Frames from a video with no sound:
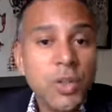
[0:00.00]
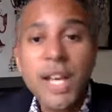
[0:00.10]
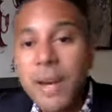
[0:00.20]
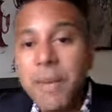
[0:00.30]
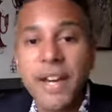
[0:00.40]

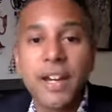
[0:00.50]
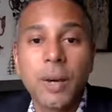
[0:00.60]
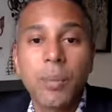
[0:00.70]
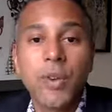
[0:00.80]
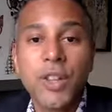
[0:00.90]
get back
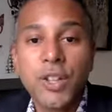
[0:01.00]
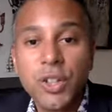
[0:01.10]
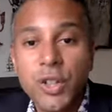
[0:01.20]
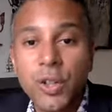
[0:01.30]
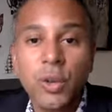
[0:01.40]
up with a
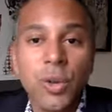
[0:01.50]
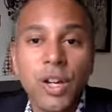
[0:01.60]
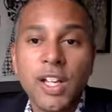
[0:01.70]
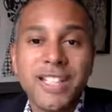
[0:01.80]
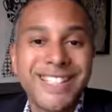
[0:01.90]
new
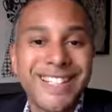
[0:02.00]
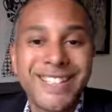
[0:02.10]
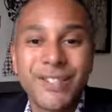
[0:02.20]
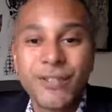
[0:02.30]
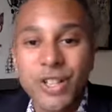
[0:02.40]
sense
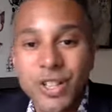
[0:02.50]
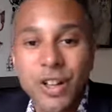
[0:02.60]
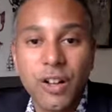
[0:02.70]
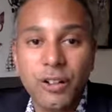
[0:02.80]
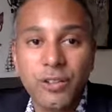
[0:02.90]
of resolve?